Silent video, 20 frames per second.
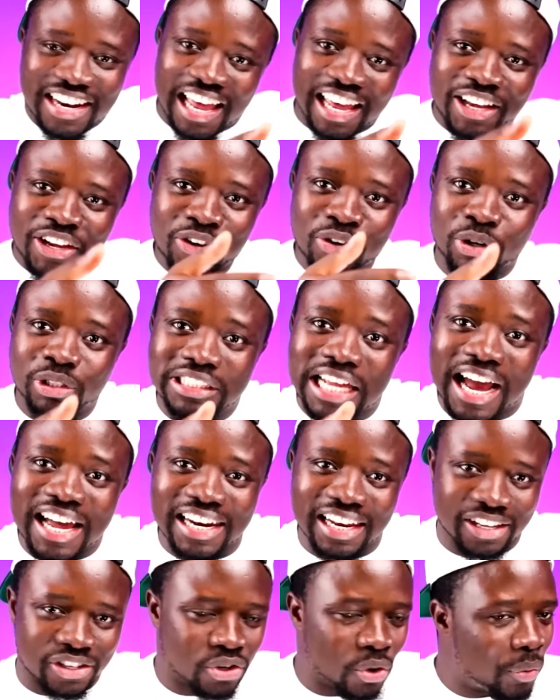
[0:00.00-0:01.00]
Like, you know,
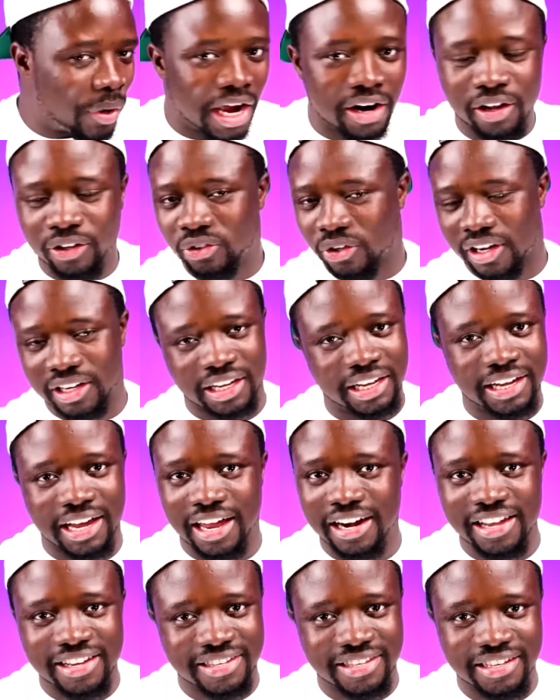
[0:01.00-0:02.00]
dollars, we are not talking
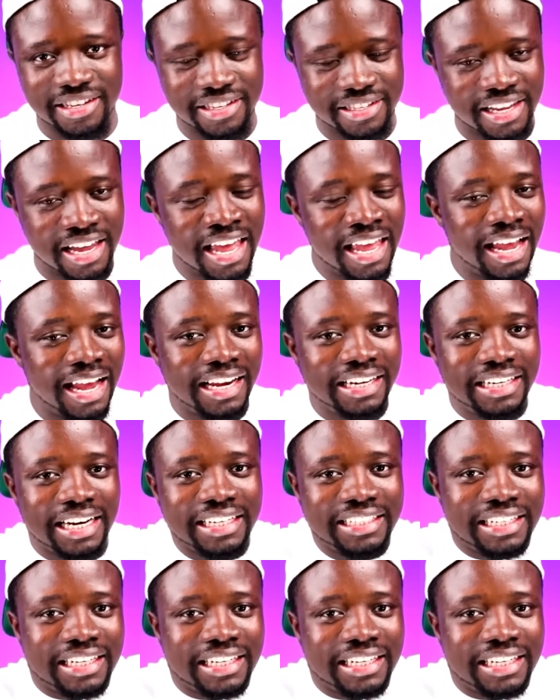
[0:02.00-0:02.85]
Ghana cities. And then